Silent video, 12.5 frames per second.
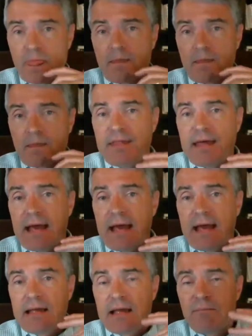
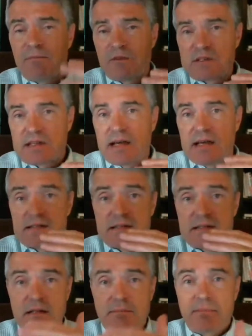that
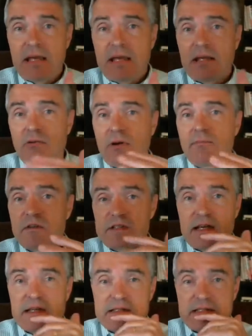emphasizes the pain or
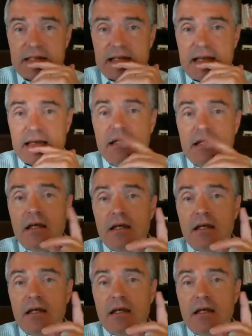emphasizes the gain.